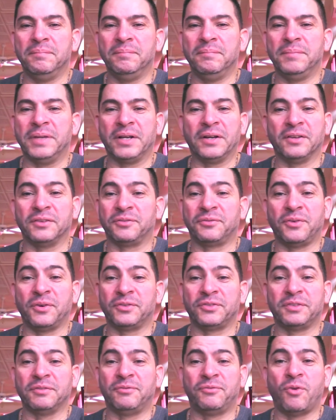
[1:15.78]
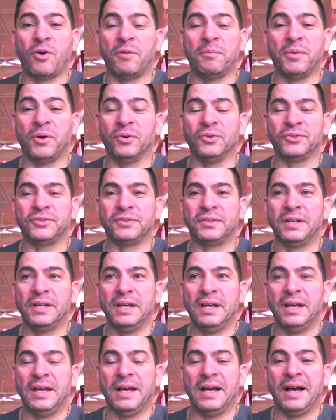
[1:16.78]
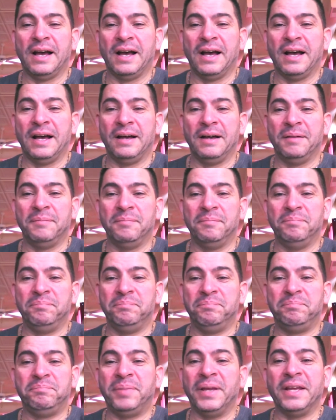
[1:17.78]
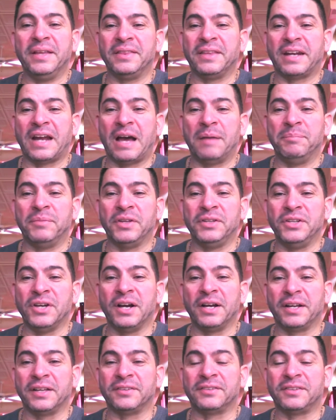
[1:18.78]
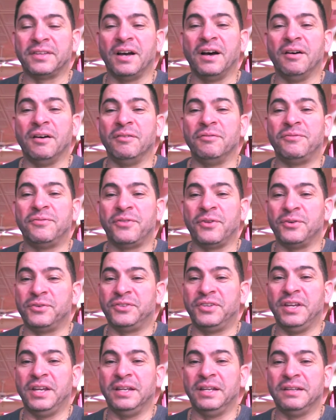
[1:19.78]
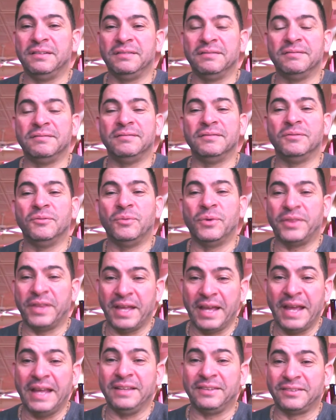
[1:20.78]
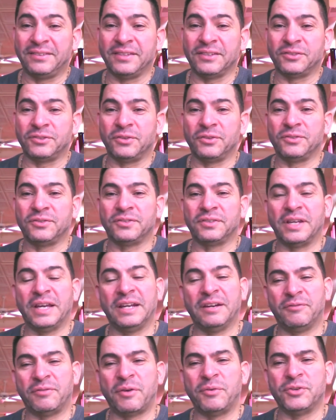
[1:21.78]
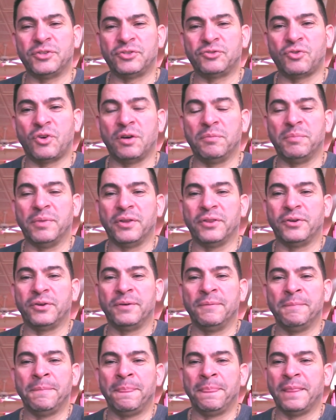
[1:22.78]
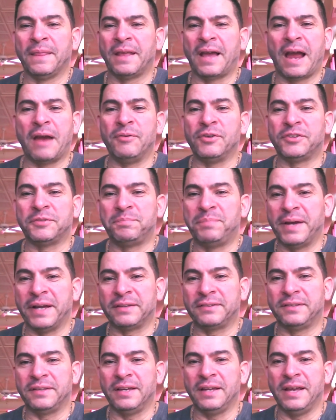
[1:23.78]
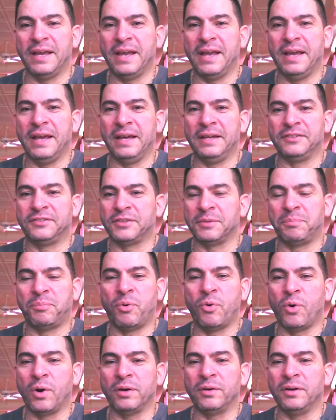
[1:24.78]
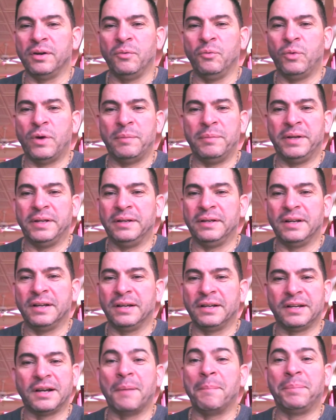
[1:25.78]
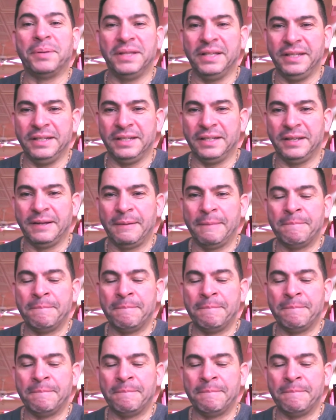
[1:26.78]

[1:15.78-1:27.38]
because first and foremost, being that I'm the youngest of 13 with 8 sisters and a very strong mother, I respect and support women completely.